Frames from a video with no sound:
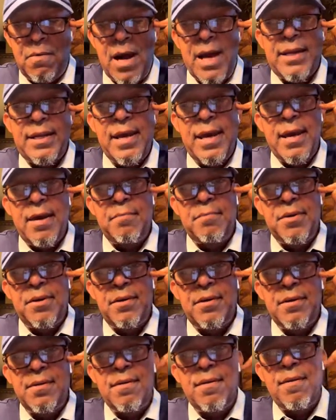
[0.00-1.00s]
white
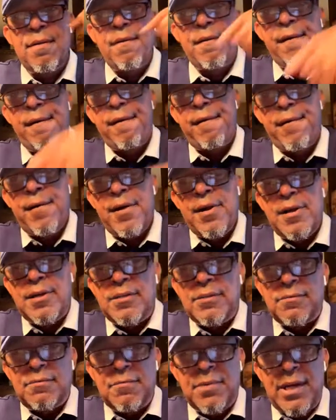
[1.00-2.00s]
amber.
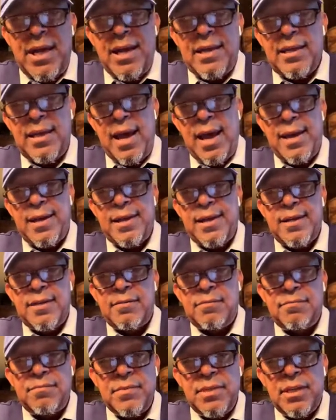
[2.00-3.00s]
When I got
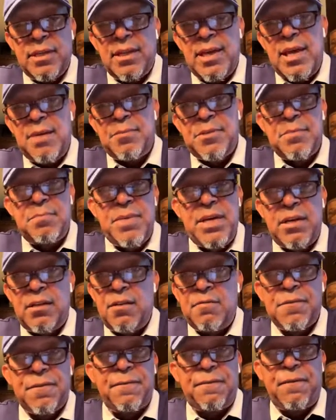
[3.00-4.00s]
it, came to the
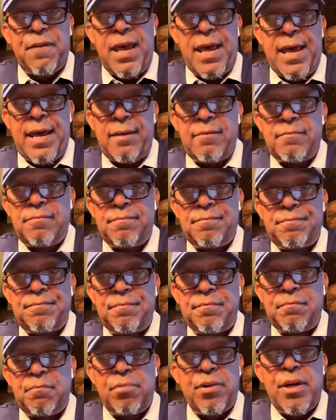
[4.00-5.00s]
mail, it was flat.
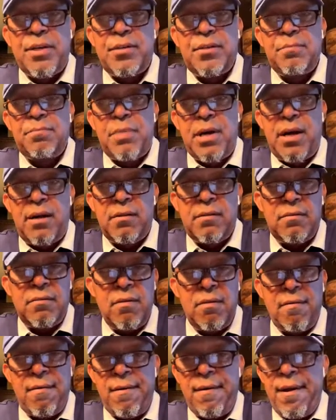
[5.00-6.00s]
Brand new
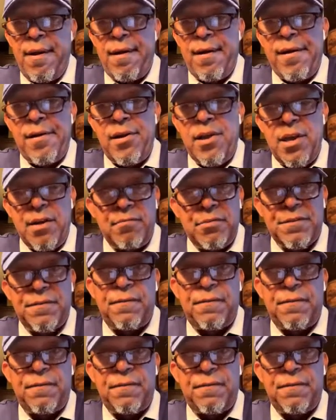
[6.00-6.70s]
bottle, it